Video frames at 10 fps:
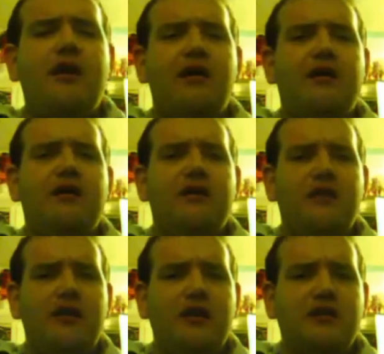And
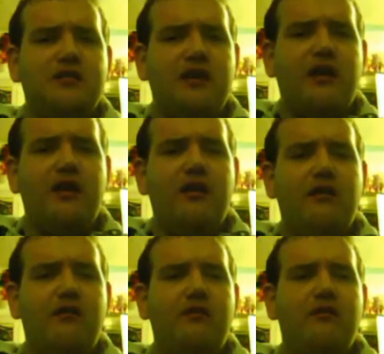inside.
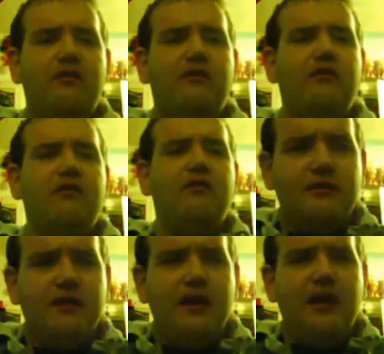
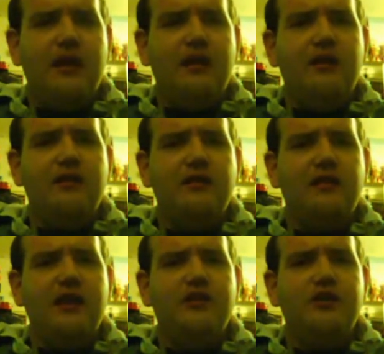And
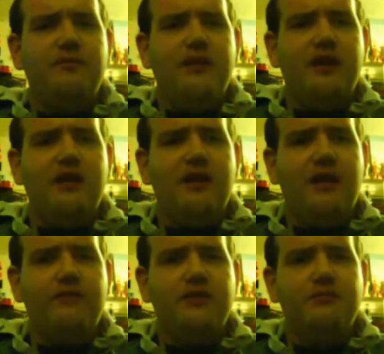that should be
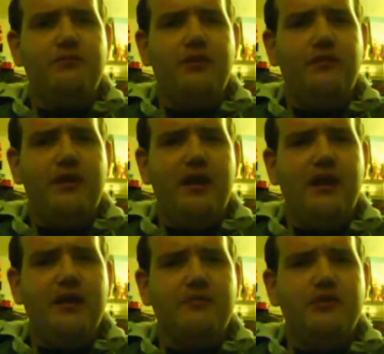enough to prove
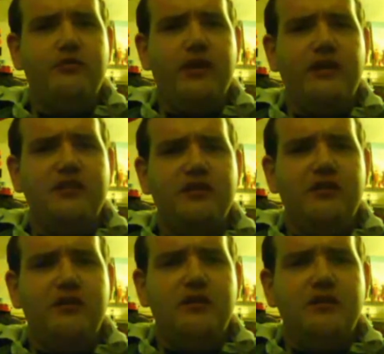that I am straight.